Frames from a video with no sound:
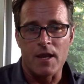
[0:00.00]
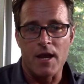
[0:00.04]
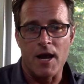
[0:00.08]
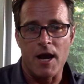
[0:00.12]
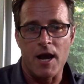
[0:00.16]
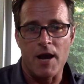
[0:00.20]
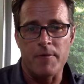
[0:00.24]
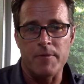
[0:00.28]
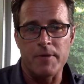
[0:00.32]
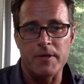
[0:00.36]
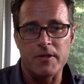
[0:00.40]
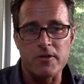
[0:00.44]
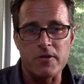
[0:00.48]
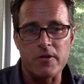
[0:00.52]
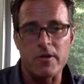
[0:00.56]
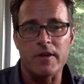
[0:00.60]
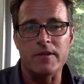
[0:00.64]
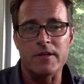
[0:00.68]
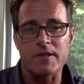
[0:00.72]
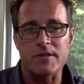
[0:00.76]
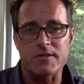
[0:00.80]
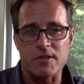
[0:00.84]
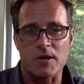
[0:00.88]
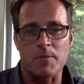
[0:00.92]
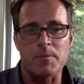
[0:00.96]
Uh, but
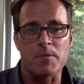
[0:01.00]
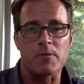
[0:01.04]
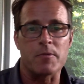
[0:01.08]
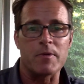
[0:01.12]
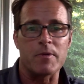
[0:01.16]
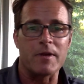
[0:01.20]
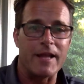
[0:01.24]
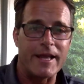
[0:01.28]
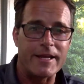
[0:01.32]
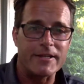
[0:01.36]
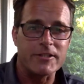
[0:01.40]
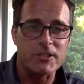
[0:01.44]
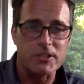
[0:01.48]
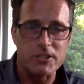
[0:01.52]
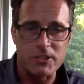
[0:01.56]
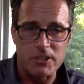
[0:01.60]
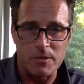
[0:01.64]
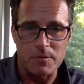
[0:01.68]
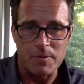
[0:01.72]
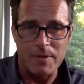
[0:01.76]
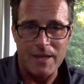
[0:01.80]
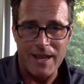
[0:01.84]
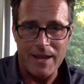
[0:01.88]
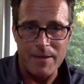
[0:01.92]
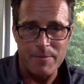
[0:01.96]
during the summer
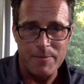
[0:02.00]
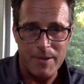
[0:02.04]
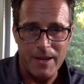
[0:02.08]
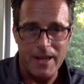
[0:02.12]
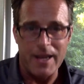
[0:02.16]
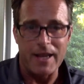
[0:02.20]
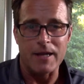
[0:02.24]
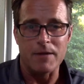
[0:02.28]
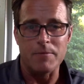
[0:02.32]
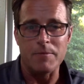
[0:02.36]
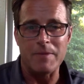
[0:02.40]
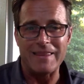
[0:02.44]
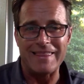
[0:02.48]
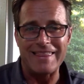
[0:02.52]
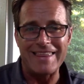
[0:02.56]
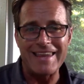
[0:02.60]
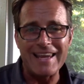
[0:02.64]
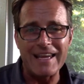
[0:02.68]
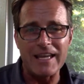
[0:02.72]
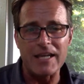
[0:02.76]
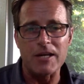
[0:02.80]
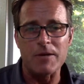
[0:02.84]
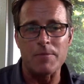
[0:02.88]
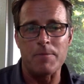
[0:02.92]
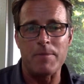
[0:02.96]
relationship campaign, be
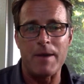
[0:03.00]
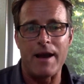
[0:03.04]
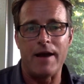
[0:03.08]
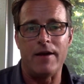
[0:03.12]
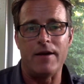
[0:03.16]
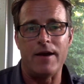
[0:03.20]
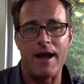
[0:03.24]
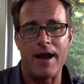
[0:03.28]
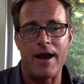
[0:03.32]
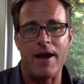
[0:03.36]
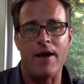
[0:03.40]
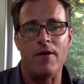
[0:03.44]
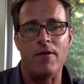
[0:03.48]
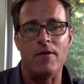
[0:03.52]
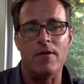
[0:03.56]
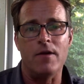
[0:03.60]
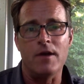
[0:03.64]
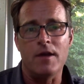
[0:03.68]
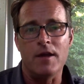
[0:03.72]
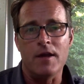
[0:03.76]
thinking about how